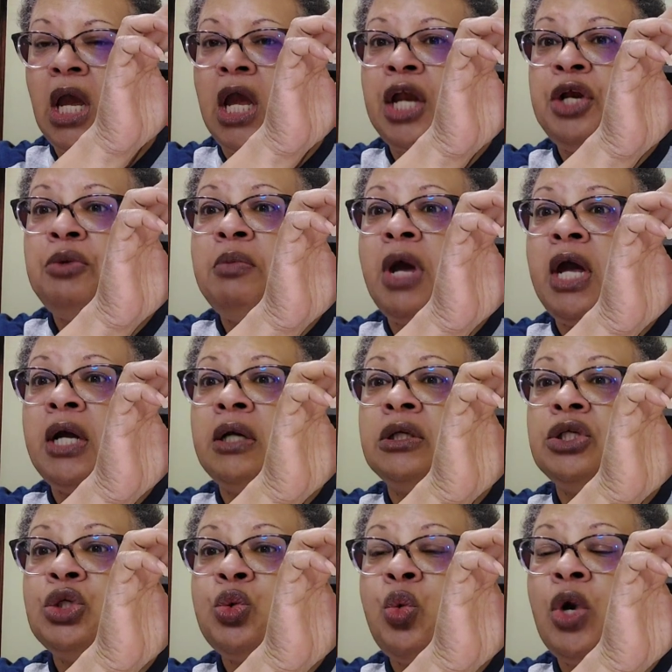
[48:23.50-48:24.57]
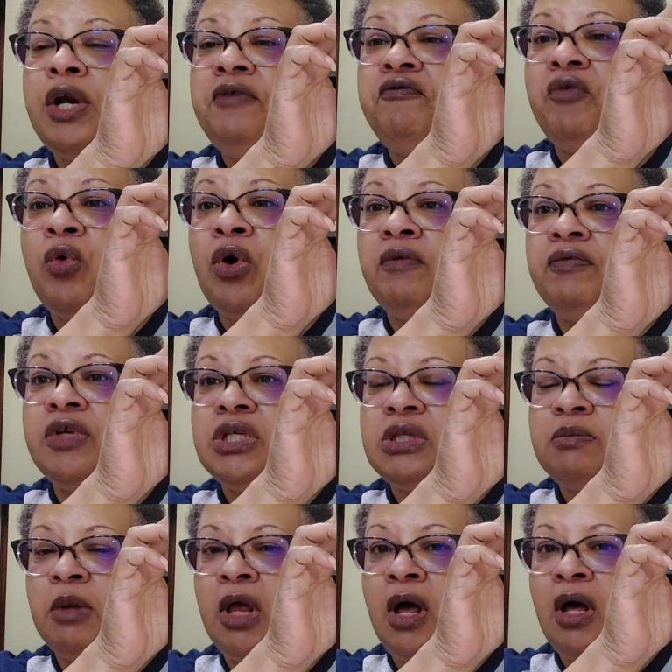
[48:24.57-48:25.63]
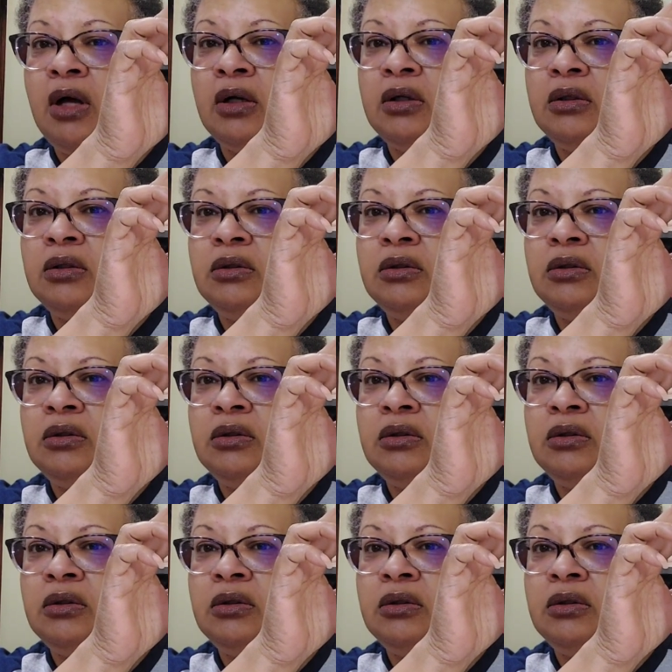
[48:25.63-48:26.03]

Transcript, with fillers: and you make 24 of this block